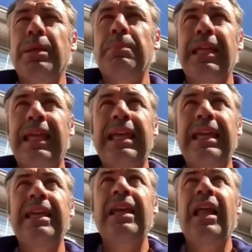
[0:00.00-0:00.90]

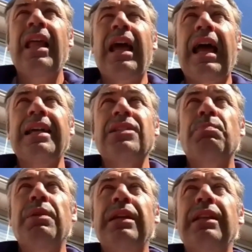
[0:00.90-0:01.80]
PPE has
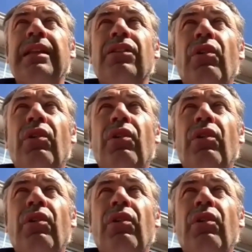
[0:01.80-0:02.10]
been in